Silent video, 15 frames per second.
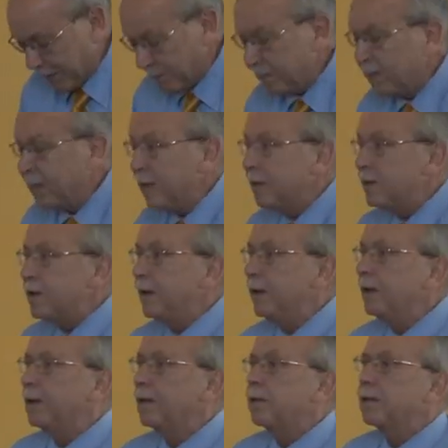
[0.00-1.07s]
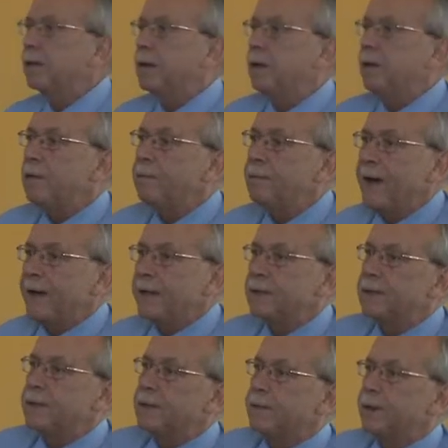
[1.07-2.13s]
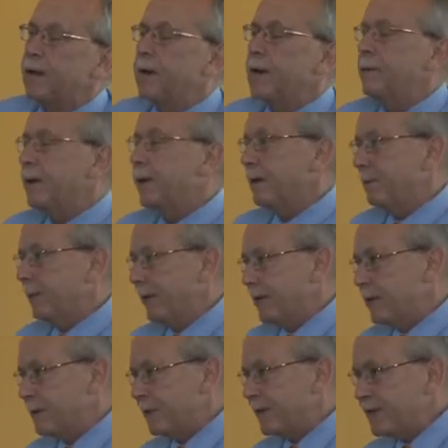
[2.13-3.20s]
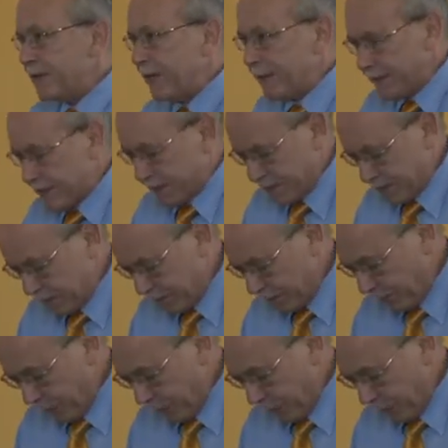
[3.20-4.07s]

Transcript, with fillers: I'm the Dean of the Faculty of Economic and Management Sciences.